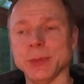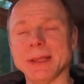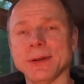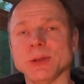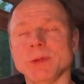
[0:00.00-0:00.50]

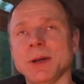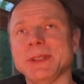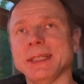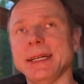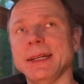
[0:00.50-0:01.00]
But there's a
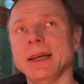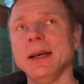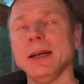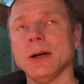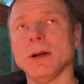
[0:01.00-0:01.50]
website
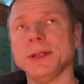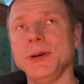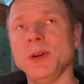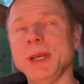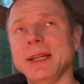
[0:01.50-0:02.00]
called
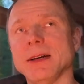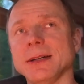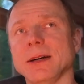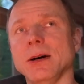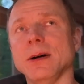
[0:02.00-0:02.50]

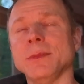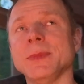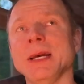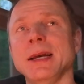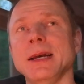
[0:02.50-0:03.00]
udemy.com,
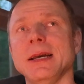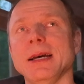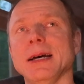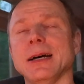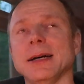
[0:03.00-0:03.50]

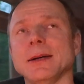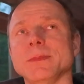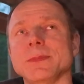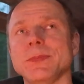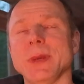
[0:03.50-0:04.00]

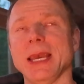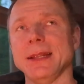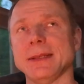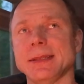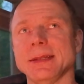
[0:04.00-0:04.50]

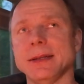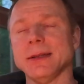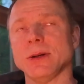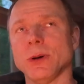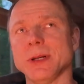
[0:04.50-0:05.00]
and it's
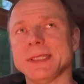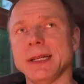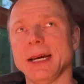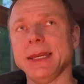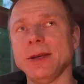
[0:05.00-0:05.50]
a course
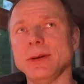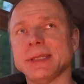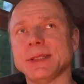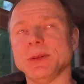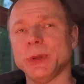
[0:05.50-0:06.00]
that I
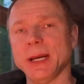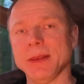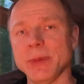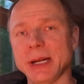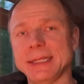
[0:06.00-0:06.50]
use to break
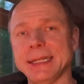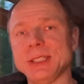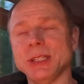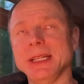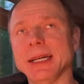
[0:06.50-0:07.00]
the
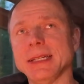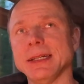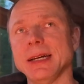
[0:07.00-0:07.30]
meditation nut.